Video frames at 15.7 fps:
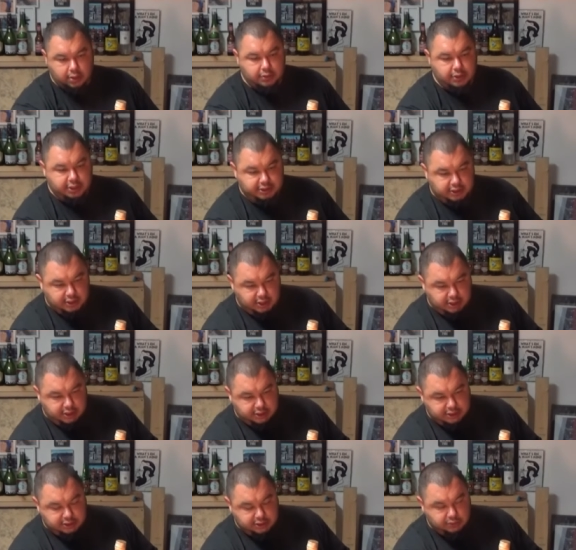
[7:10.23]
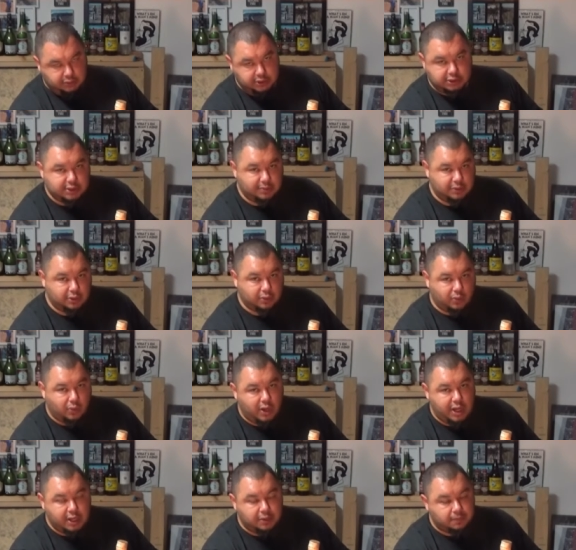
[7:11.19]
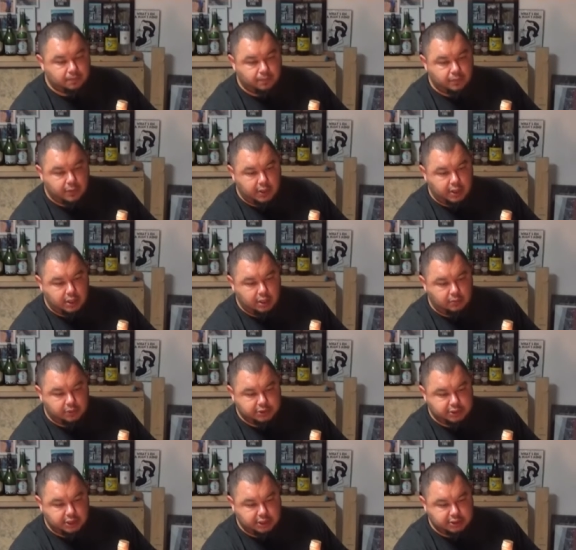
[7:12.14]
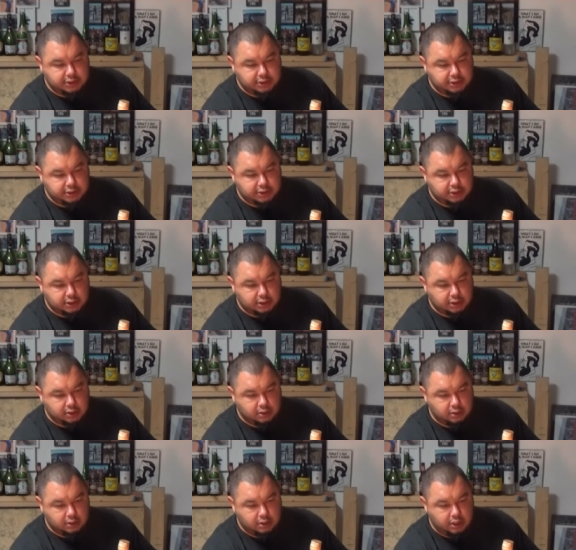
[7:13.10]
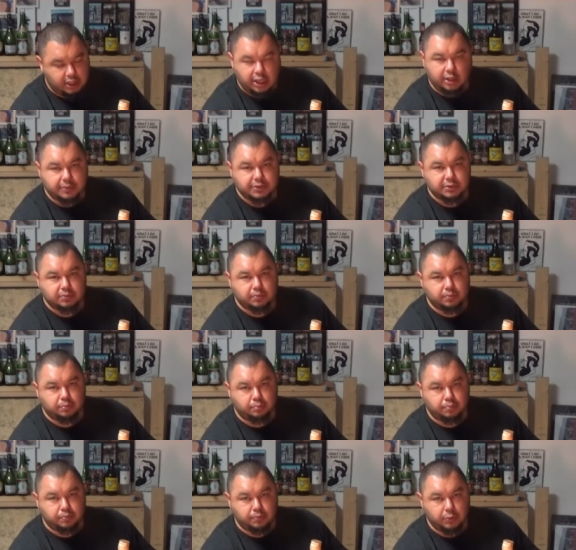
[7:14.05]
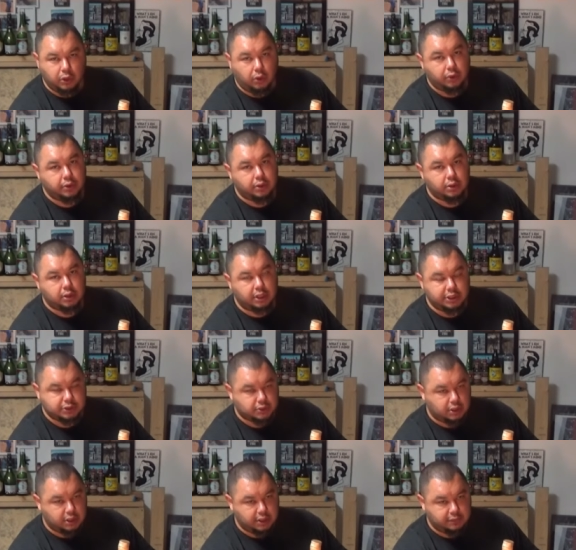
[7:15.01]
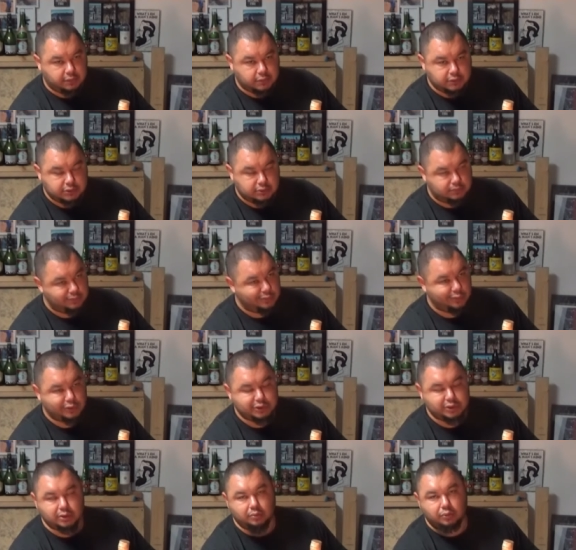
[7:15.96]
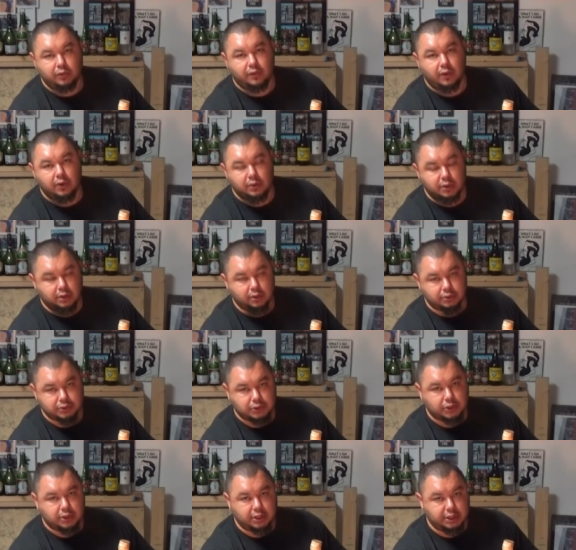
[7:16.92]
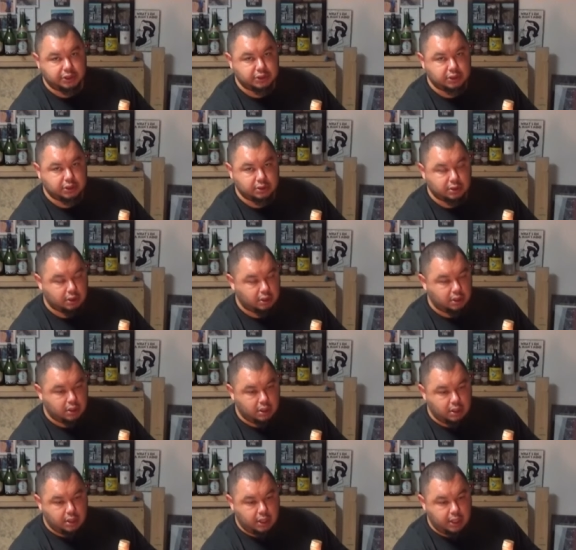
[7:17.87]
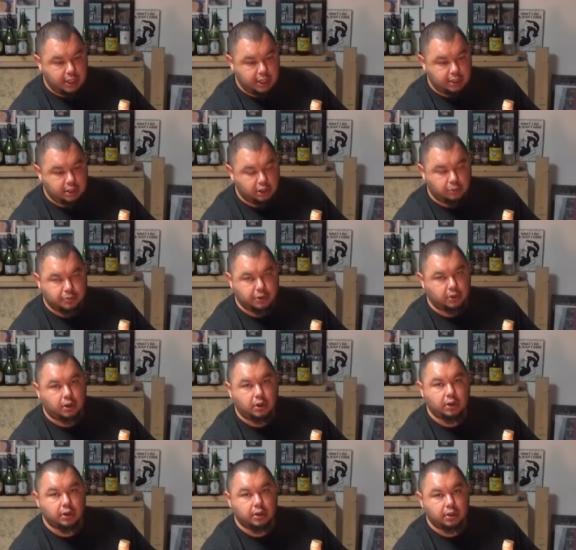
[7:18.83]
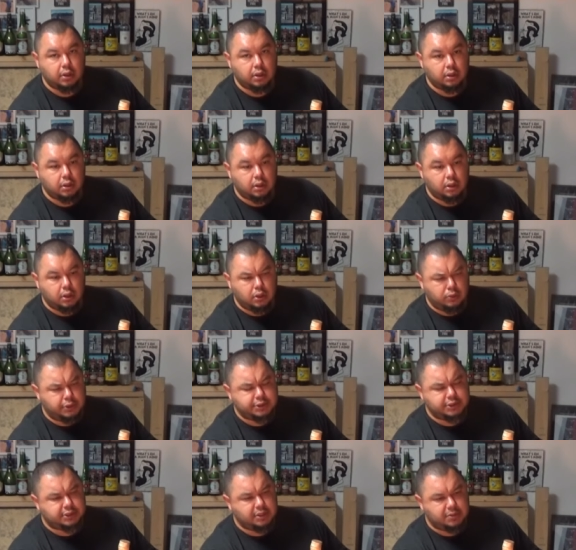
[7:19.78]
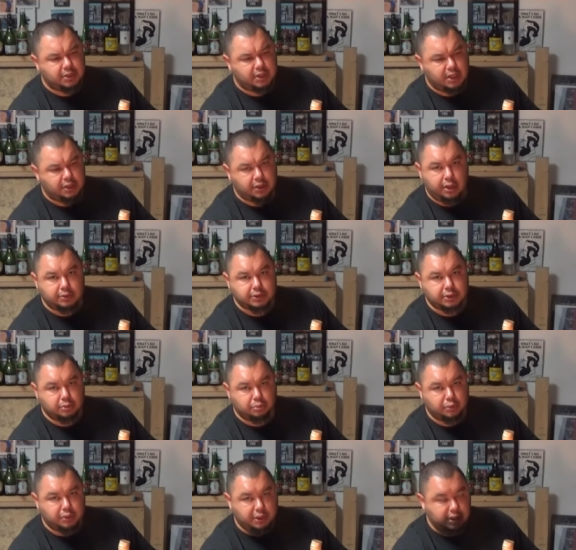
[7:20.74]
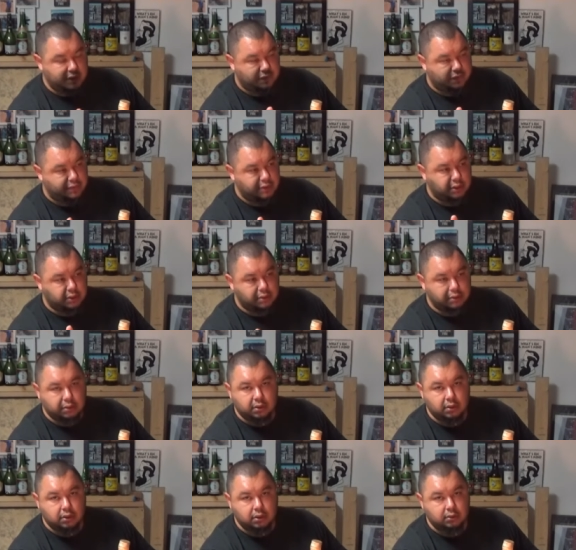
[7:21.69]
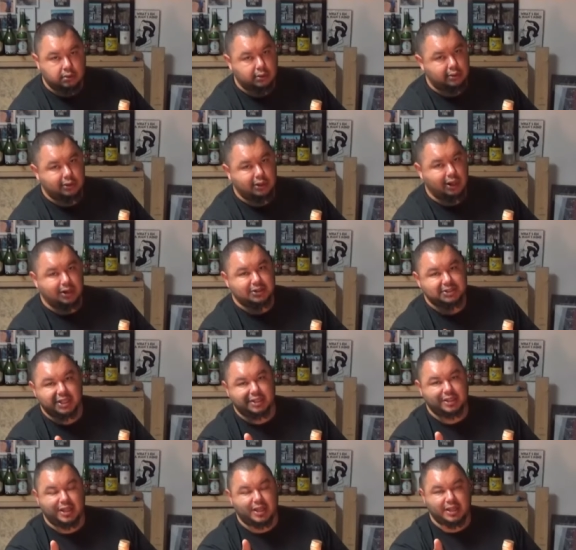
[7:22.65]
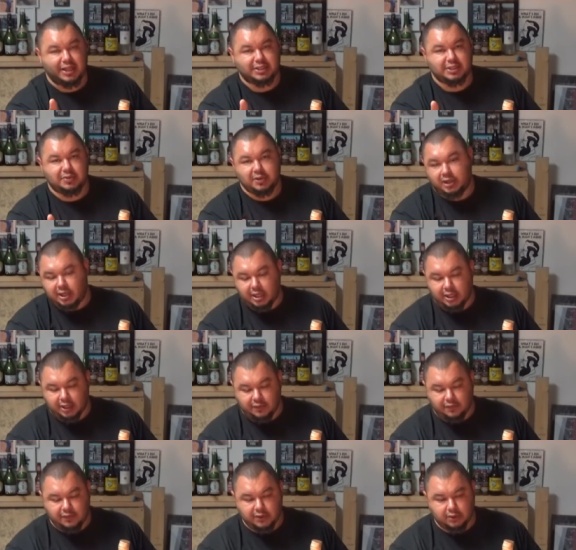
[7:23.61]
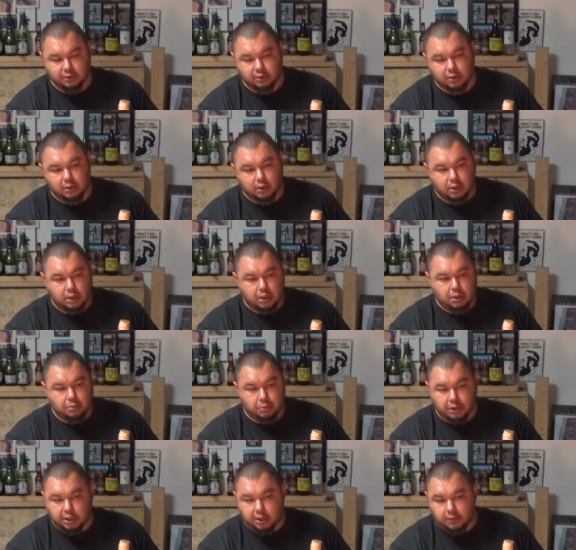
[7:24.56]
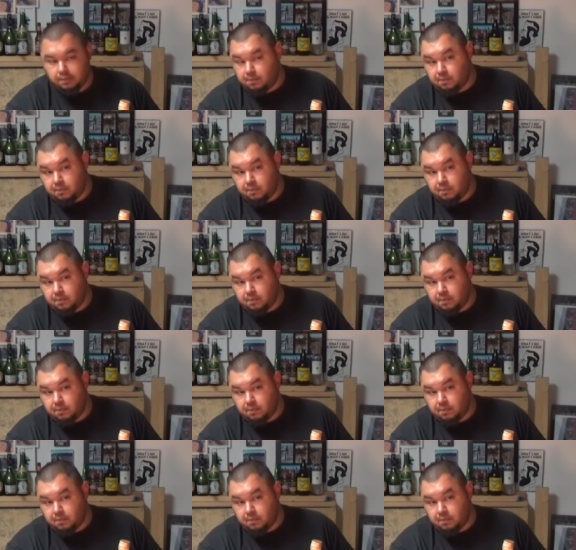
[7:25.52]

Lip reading: they said that this is really similar to wine, in which case it helps lower your cholesterol levels, which will improve circulation and help your heart, which is something I thought was completely fucking. I was like, nah, that's something out of left field. But